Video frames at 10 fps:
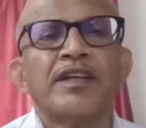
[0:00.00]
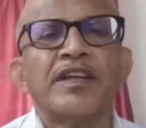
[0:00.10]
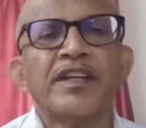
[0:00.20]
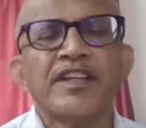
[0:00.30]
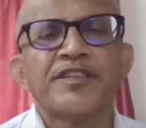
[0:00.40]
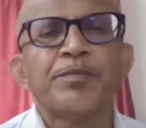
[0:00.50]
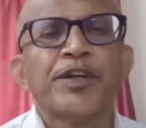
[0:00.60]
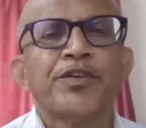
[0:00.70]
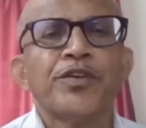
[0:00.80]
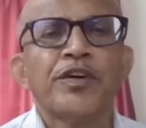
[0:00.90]

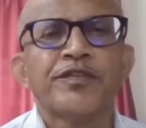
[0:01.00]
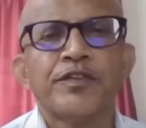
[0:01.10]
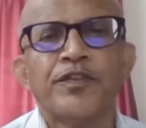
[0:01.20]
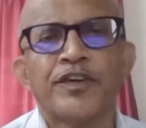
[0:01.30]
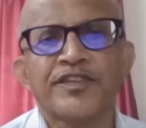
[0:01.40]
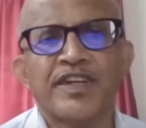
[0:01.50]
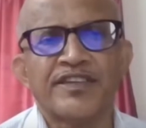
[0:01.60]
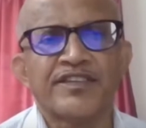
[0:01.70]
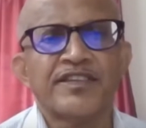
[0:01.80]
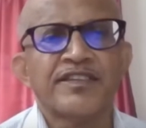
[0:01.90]
Irrespective of the FOSS
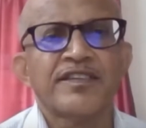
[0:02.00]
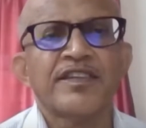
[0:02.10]
license,